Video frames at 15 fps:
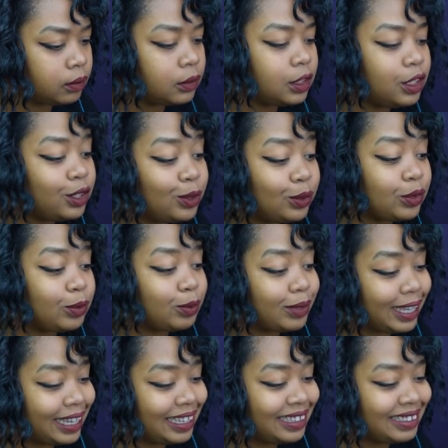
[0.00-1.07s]
Cute
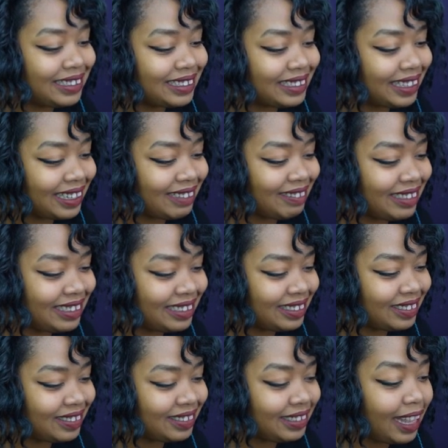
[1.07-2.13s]
Base. Me
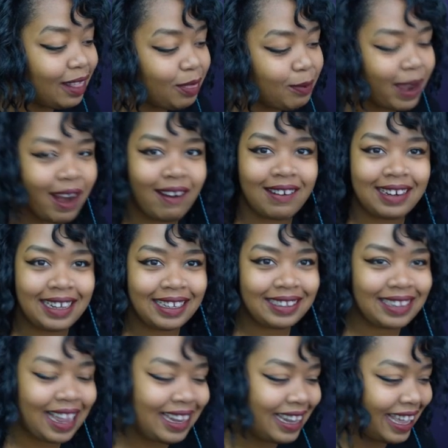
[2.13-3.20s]
too. Death
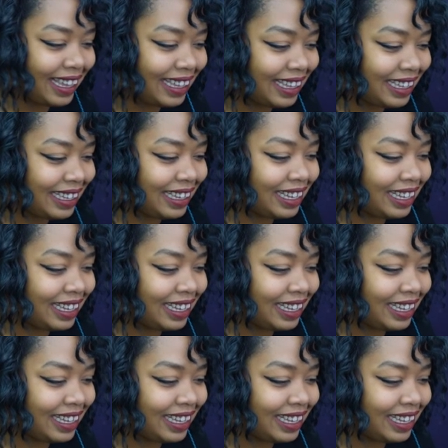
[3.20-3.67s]
Paradise. I like it.